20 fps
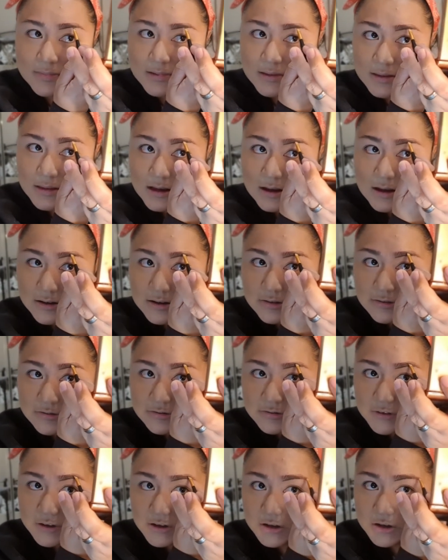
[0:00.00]
Now if
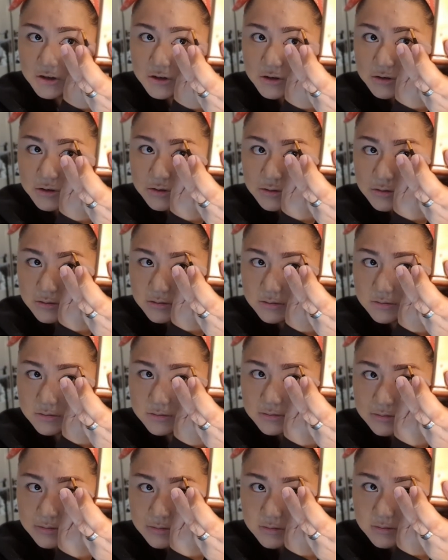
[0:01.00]
you
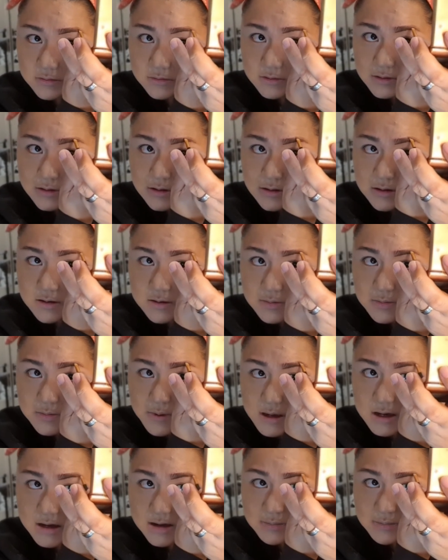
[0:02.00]

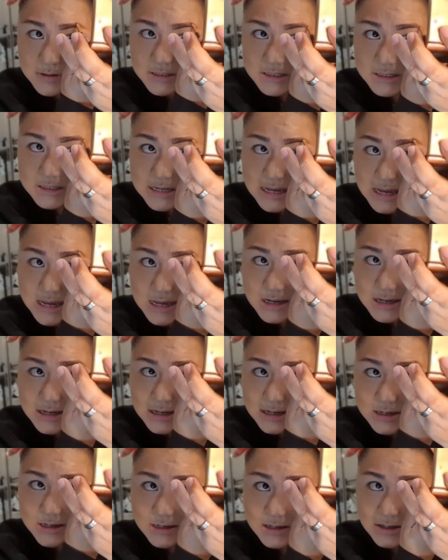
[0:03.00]
make a mistake,
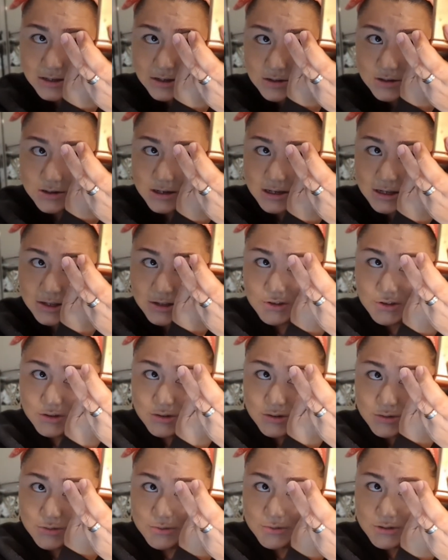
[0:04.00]
you can
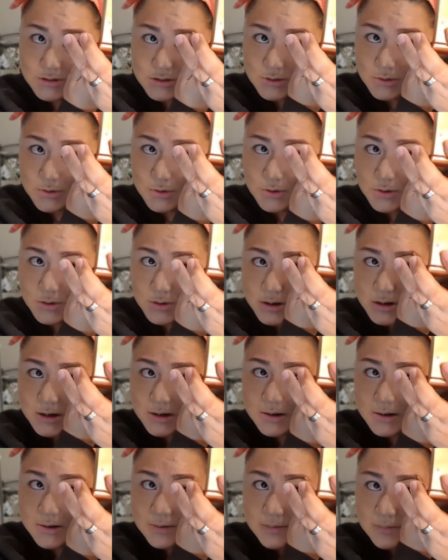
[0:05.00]
use your
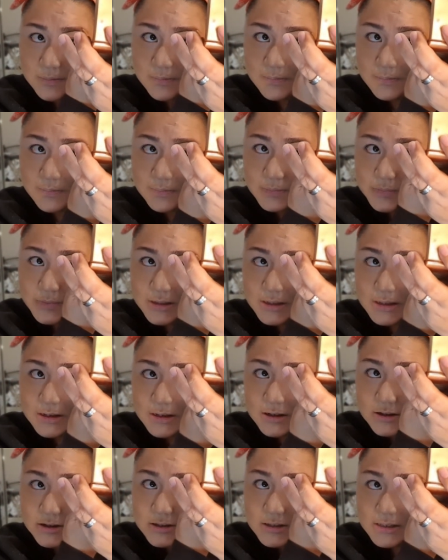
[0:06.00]

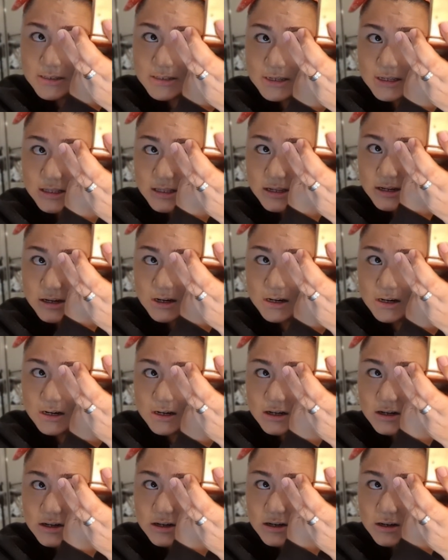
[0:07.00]
concealer
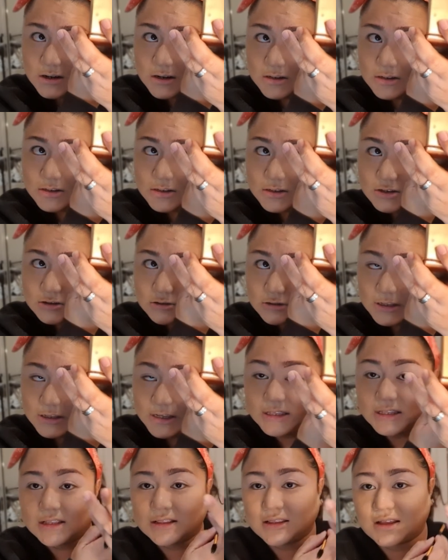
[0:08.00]
to
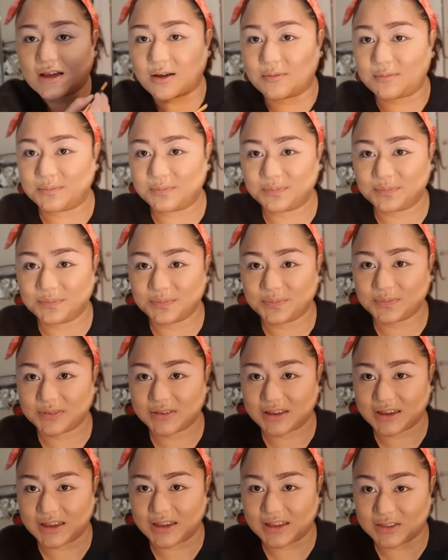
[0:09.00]
clean it up.
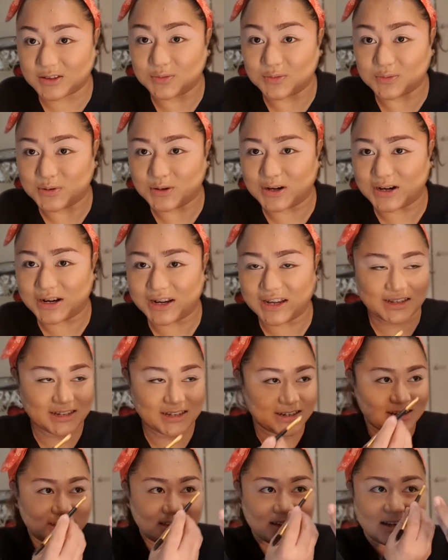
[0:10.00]
Okay, don't worry,
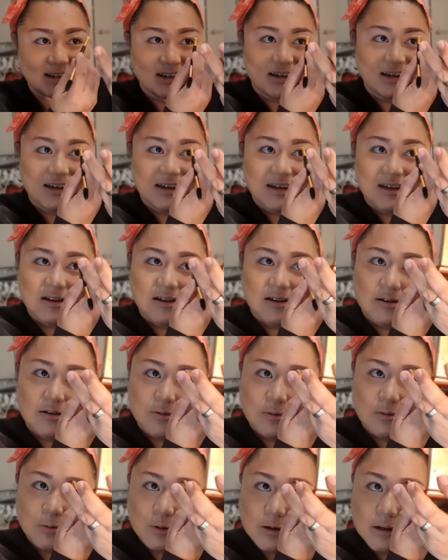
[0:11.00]

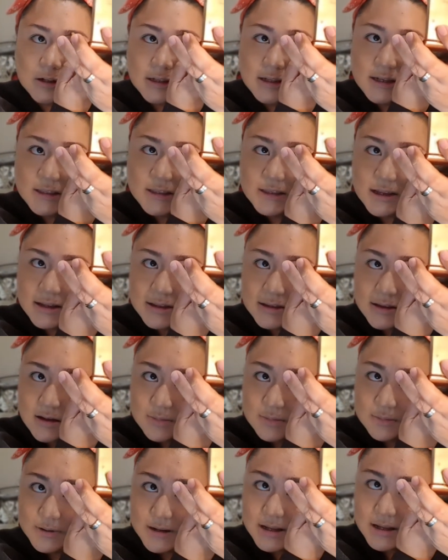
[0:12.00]
we'll clean that
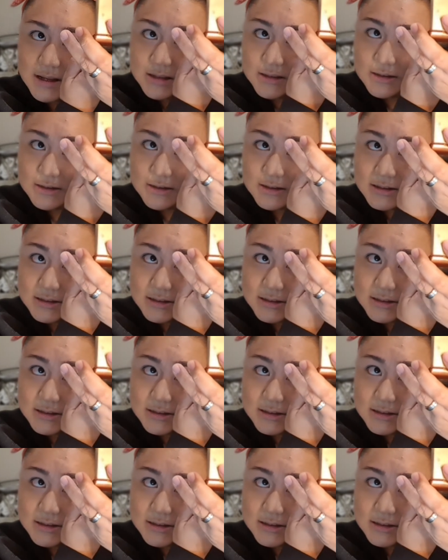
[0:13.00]
up later.